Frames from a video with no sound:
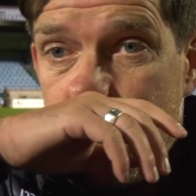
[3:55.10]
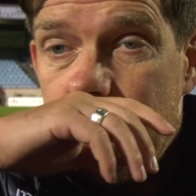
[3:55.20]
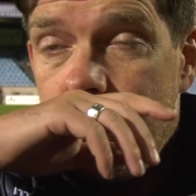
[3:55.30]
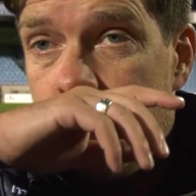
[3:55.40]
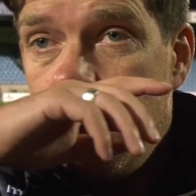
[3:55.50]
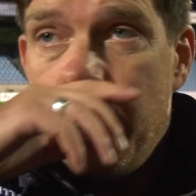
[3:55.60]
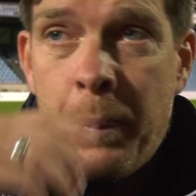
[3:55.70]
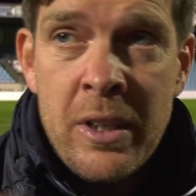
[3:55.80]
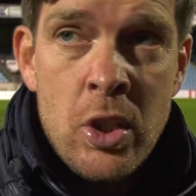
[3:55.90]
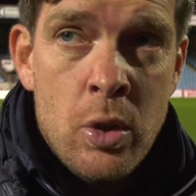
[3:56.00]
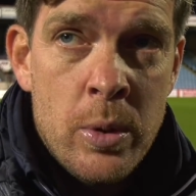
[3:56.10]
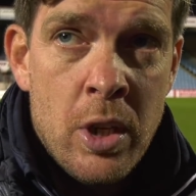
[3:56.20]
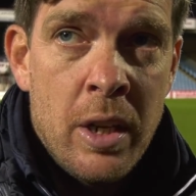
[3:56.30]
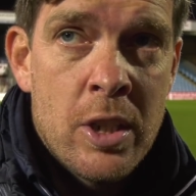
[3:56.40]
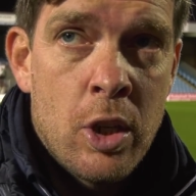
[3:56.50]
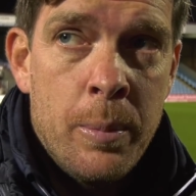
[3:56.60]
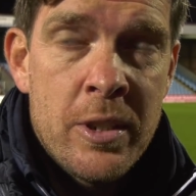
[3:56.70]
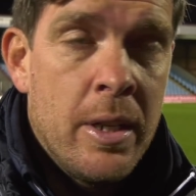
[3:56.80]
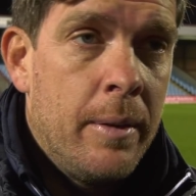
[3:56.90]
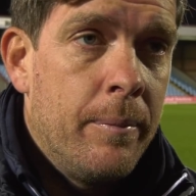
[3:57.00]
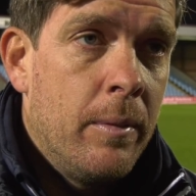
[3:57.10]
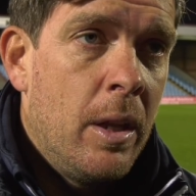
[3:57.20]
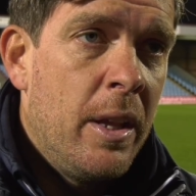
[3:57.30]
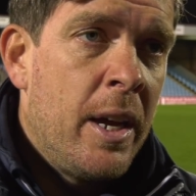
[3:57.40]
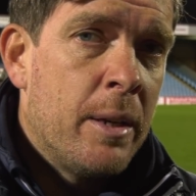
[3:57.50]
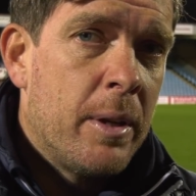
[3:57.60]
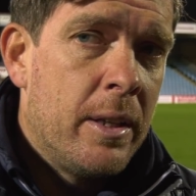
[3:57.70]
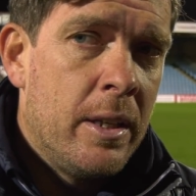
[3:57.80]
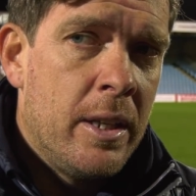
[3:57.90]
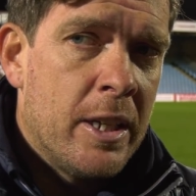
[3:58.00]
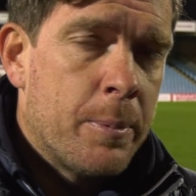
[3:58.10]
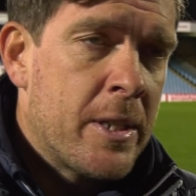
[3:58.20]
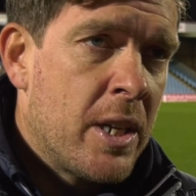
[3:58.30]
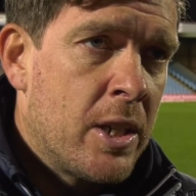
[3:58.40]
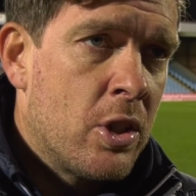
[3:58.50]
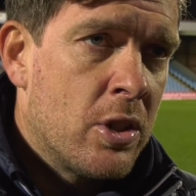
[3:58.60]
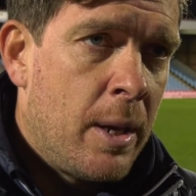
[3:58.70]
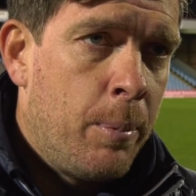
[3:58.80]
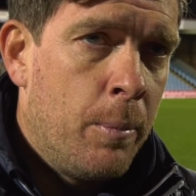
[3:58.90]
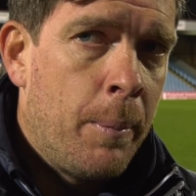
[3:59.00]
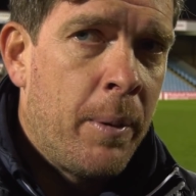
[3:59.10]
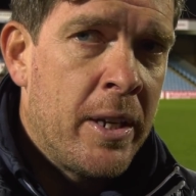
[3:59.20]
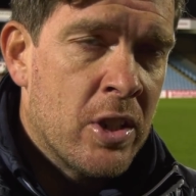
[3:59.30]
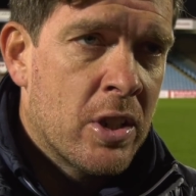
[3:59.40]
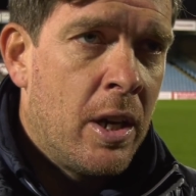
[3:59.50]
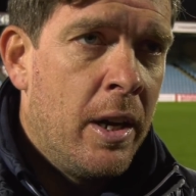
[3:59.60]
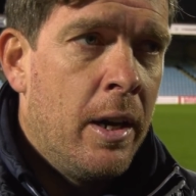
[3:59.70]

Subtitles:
The pressure's always on at this club, isn't it? The expectations I put on my players are sky